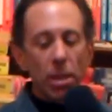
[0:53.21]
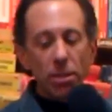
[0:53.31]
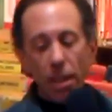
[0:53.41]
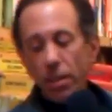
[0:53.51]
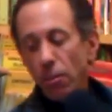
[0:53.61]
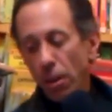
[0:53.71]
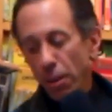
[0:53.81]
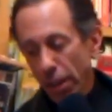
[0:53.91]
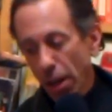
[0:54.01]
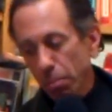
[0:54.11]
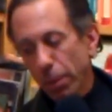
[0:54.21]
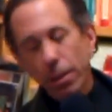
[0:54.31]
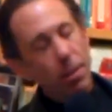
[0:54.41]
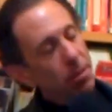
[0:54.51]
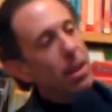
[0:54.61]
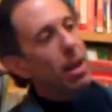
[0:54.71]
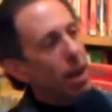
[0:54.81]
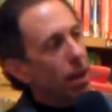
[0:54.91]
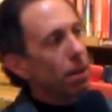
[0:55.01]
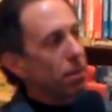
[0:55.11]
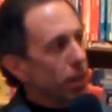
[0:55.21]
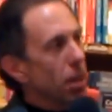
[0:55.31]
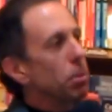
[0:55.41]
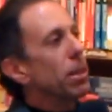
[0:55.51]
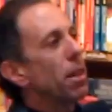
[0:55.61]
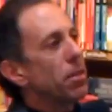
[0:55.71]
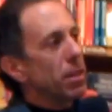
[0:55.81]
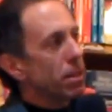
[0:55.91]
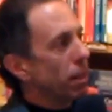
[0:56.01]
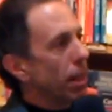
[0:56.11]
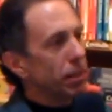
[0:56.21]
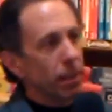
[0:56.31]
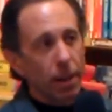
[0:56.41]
Second of all, the company that they hired, the company that they selected,